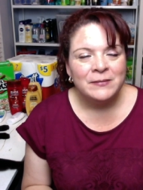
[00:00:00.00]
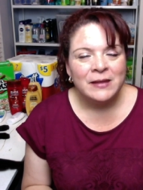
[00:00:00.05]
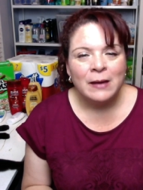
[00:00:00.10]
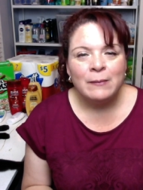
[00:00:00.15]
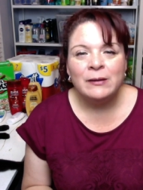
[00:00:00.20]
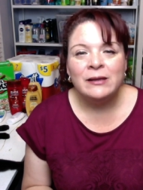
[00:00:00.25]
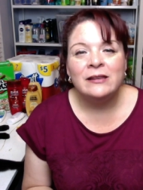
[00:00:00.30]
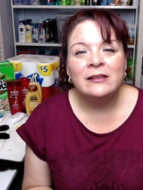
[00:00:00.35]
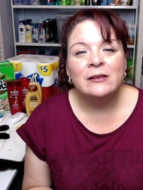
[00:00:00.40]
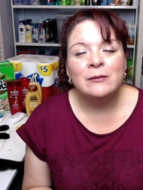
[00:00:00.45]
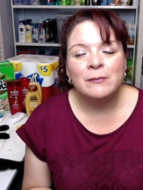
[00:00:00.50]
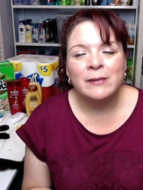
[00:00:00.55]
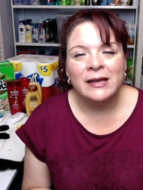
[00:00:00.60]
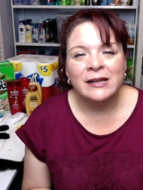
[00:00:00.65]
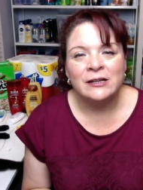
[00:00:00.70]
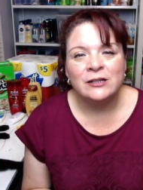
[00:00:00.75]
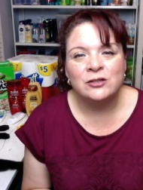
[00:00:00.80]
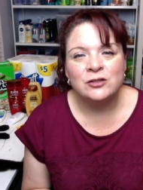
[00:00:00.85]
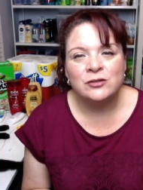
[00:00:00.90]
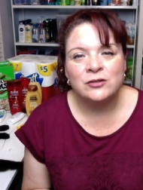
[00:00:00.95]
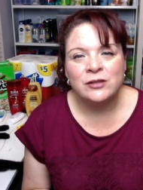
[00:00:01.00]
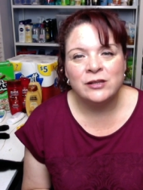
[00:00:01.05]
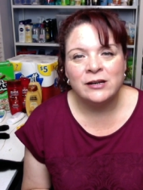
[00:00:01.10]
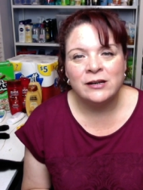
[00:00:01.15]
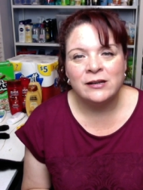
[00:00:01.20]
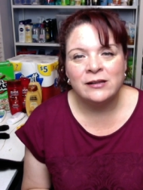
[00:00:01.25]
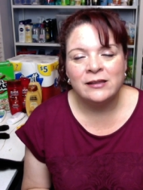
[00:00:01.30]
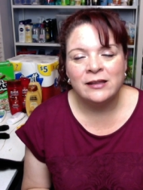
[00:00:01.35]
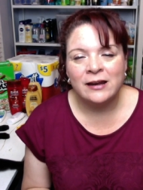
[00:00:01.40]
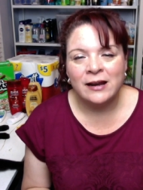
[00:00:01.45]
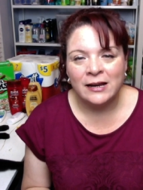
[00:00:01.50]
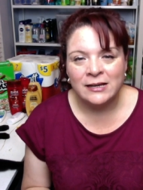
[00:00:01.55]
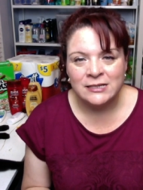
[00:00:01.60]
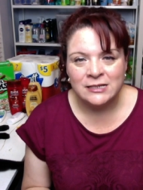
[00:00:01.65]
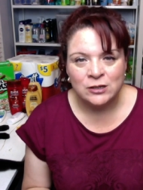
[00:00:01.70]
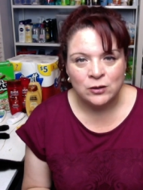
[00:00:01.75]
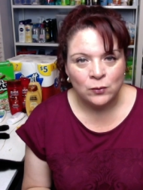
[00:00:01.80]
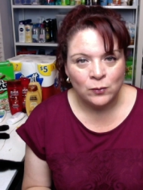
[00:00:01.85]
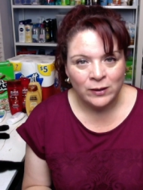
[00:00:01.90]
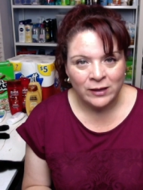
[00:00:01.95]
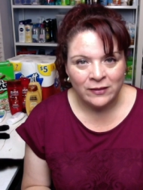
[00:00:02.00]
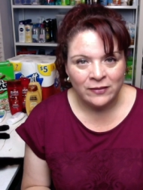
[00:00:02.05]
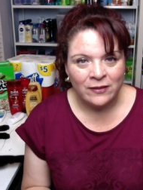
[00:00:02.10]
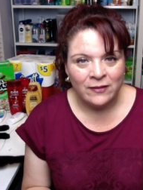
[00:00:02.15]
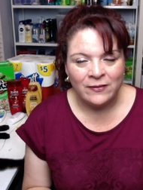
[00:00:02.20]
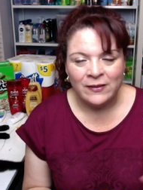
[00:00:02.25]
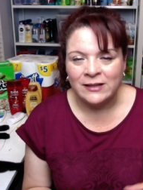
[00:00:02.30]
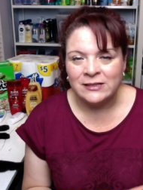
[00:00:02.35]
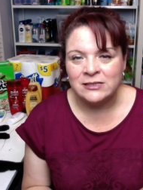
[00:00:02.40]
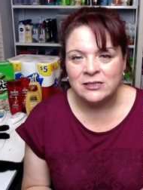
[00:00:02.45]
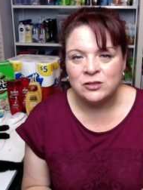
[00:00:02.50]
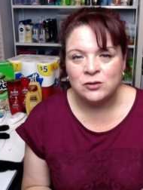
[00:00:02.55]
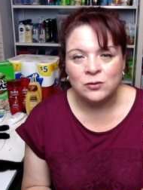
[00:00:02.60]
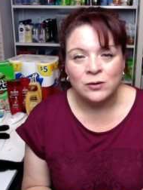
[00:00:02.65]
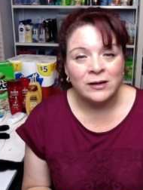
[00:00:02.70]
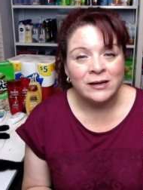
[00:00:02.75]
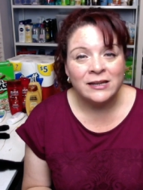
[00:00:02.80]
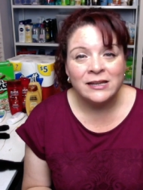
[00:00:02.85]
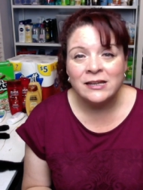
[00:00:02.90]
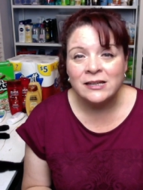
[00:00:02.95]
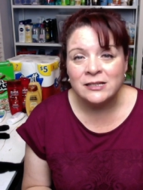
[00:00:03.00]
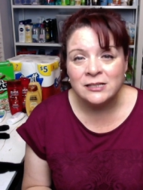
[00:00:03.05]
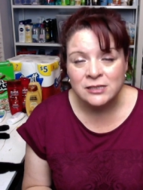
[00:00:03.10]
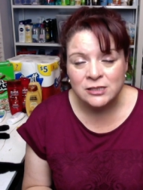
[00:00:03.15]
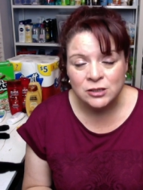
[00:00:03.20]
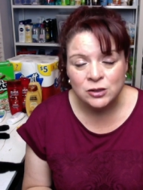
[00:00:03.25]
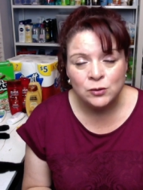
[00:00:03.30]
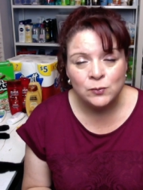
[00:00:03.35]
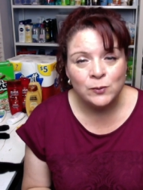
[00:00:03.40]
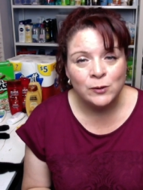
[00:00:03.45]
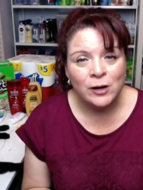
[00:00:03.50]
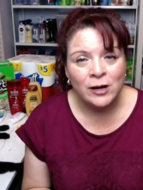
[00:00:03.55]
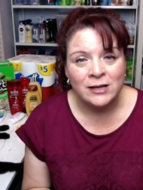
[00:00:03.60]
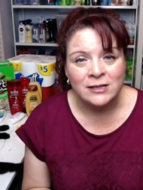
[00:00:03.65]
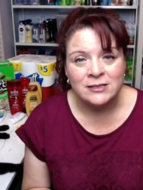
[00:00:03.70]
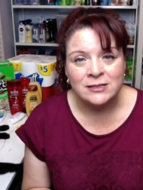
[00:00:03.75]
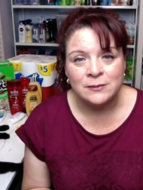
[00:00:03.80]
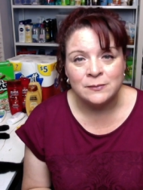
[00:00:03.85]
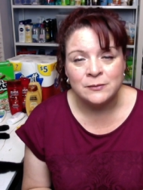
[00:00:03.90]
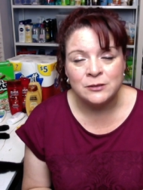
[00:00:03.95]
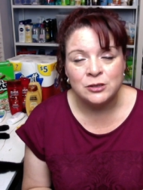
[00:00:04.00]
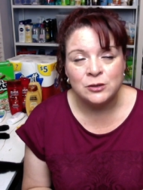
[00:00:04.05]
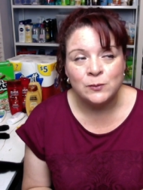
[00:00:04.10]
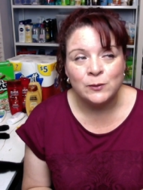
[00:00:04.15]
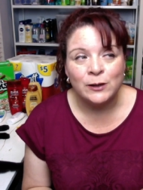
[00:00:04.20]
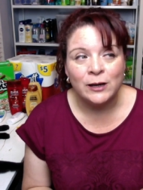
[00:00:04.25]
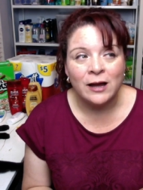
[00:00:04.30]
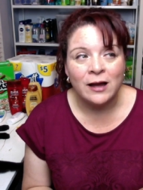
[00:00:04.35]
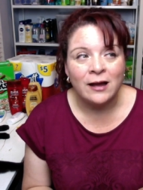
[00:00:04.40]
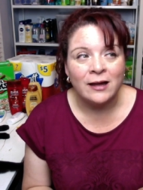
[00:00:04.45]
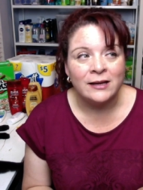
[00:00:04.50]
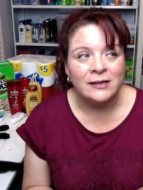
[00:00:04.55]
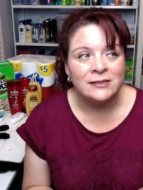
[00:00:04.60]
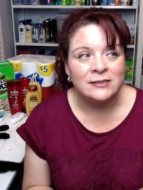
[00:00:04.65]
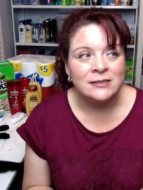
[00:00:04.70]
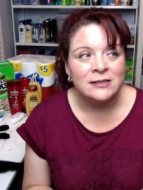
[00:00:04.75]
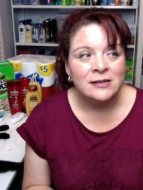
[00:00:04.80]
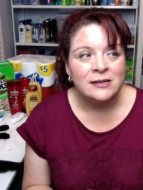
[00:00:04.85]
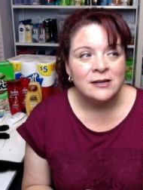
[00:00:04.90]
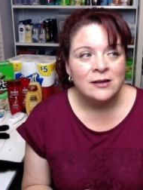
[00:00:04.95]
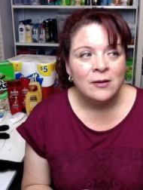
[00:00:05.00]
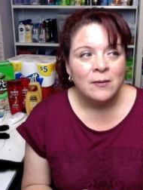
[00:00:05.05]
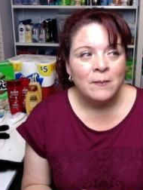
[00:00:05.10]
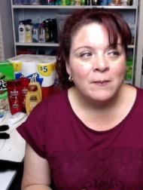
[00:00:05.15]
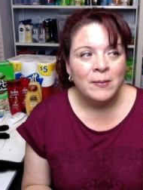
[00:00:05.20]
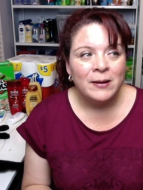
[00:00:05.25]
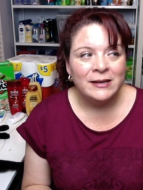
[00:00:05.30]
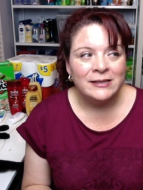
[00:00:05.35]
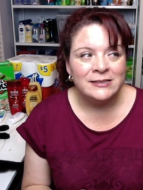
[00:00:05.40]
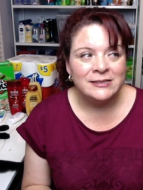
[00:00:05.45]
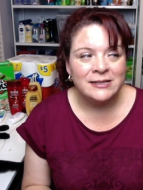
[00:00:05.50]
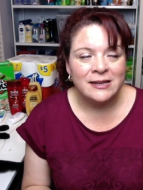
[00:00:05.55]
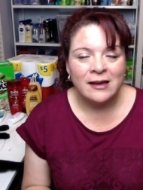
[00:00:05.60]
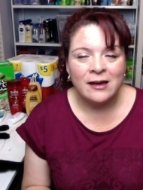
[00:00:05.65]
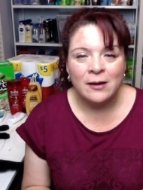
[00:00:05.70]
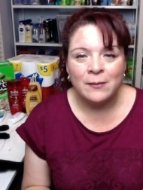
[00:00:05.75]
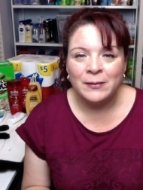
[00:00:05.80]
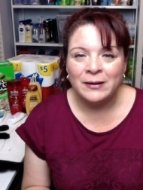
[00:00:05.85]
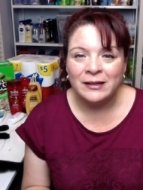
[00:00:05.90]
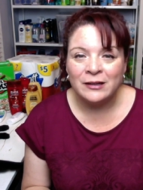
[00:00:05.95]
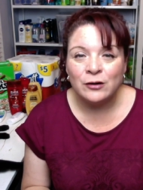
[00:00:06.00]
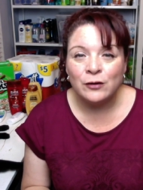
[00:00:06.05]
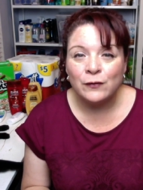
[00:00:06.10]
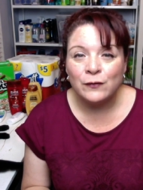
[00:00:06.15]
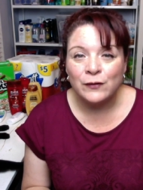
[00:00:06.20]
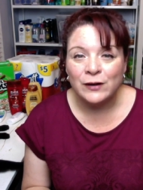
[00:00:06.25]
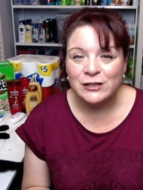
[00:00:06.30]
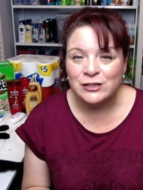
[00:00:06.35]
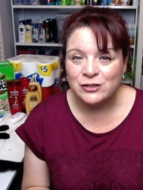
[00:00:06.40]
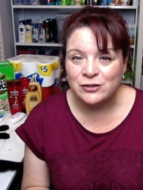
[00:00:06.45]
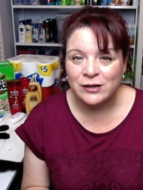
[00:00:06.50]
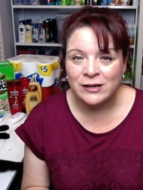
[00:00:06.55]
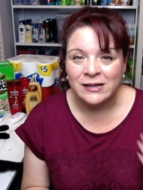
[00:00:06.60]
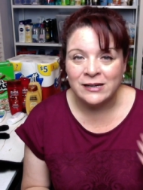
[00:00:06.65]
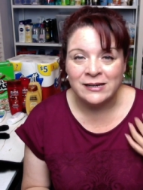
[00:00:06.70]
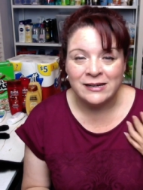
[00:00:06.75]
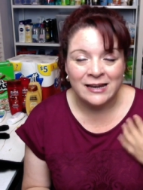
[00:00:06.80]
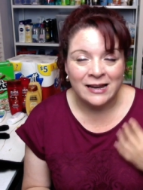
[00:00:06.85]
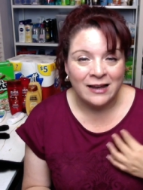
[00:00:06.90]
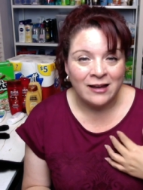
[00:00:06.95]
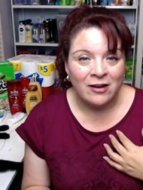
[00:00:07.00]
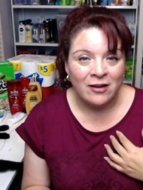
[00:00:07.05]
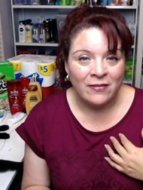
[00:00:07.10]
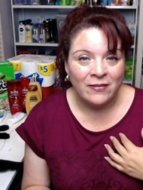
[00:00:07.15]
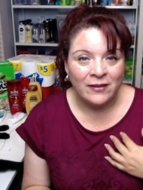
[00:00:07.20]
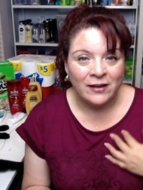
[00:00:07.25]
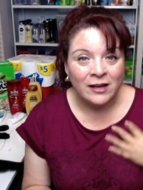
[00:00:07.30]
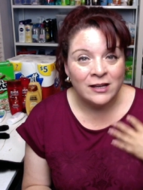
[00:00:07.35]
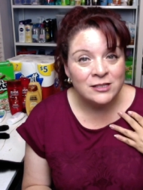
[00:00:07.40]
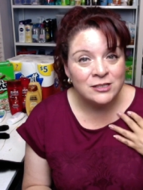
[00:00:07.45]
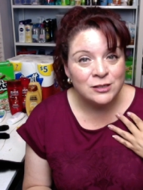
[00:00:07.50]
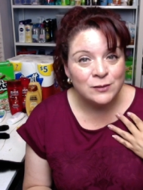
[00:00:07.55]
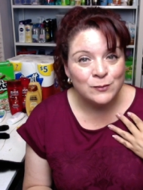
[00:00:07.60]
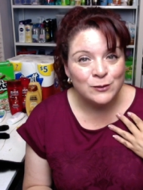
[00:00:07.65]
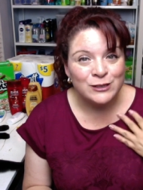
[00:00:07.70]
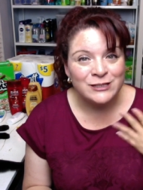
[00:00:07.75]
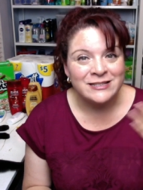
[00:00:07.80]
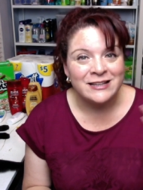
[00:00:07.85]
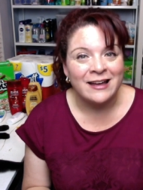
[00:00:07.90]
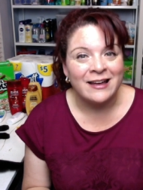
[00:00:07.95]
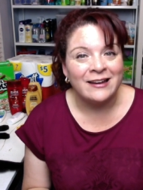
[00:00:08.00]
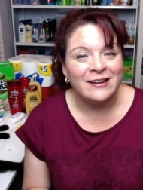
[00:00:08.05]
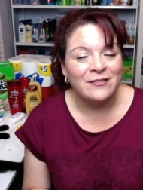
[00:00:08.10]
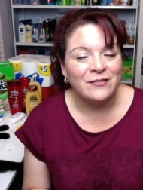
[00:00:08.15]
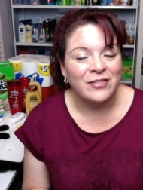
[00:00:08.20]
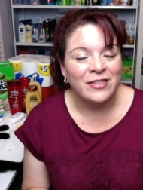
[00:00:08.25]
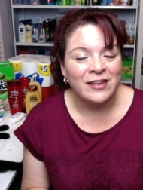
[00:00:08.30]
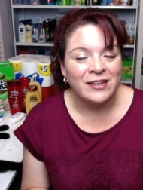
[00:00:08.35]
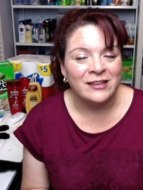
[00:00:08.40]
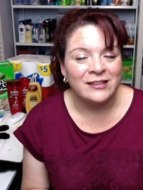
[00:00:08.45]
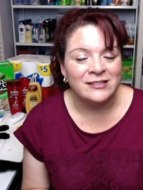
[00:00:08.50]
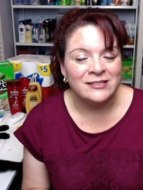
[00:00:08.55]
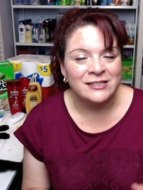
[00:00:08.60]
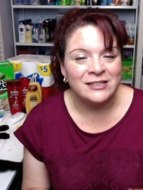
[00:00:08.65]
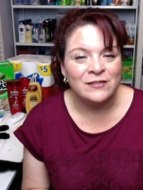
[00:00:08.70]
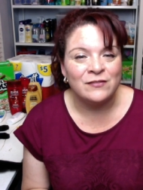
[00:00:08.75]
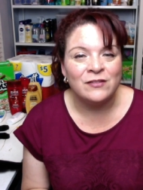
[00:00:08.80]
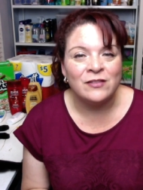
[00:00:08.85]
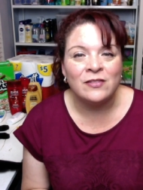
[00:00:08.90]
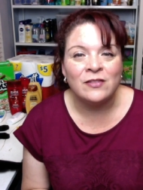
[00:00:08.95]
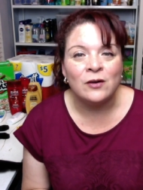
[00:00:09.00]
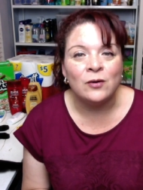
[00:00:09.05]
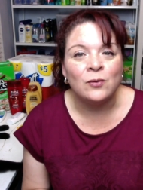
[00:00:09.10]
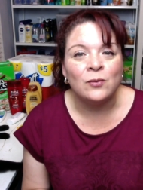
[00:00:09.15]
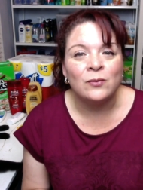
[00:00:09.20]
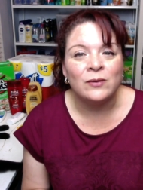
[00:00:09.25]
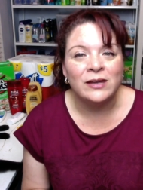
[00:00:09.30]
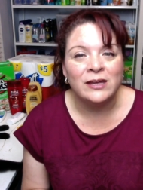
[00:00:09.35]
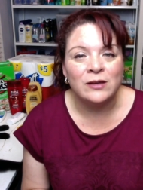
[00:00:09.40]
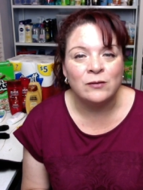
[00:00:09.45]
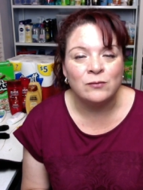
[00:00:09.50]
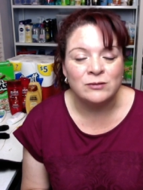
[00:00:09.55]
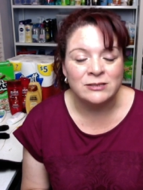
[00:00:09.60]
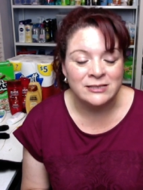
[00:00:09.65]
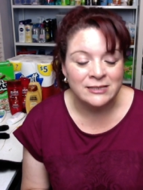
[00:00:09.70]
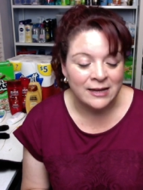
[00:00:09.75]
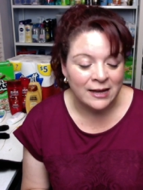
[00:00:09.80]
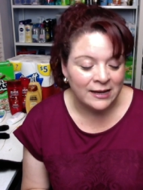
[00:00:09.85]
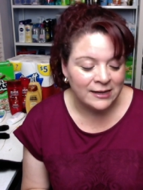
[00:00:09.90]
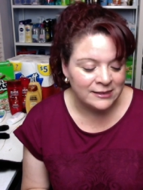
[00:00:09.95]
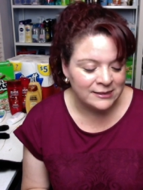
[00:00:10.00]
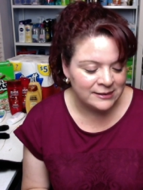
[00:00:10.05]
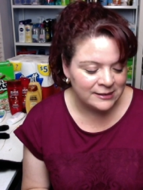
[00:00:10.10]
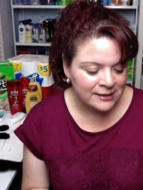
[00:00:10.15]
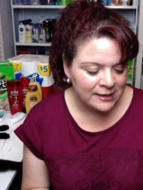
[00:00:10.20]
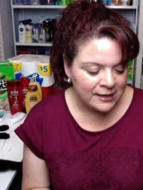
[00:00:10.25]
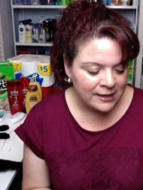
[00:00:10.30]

I mean, the manager that, that I deal with at that store, he is super awesome, super kind, but um, a little frustrating on the customer side of things, even though he was nice.